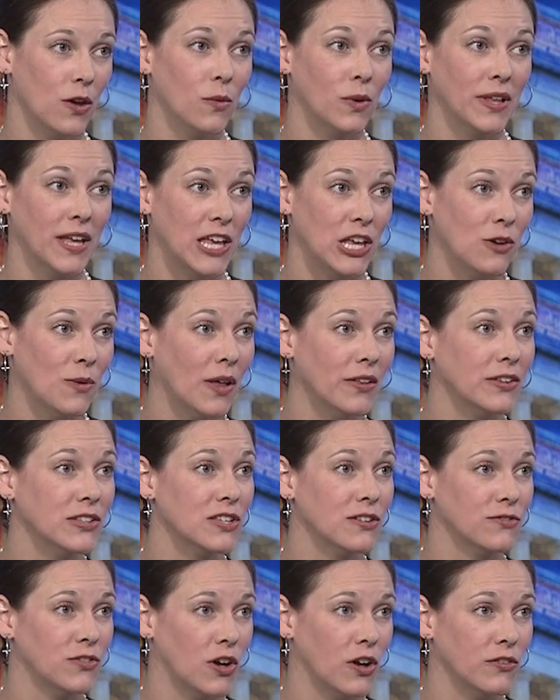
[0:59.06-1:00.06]
Well, AUL is
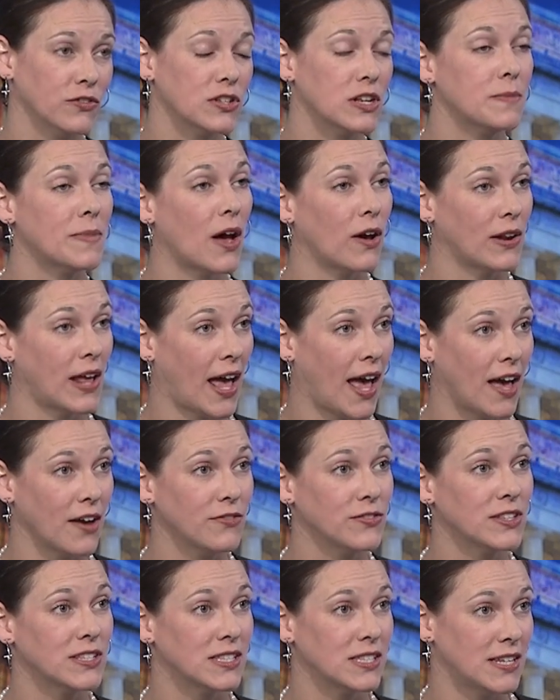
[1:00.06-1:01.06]
involved in about
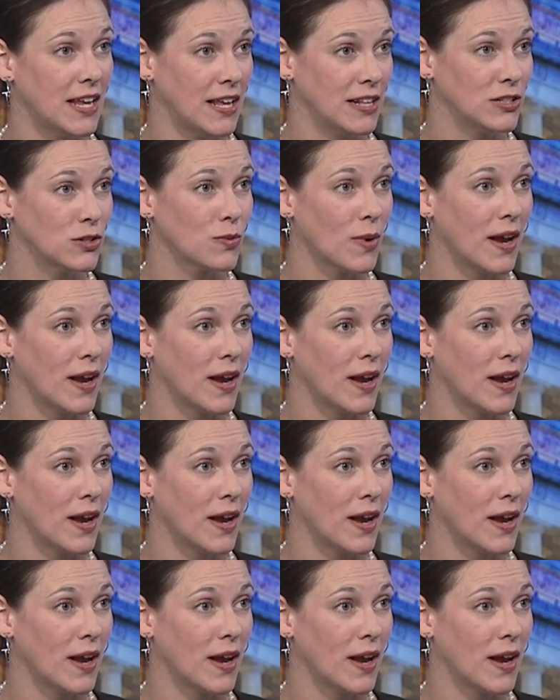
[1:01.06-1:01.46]
half the states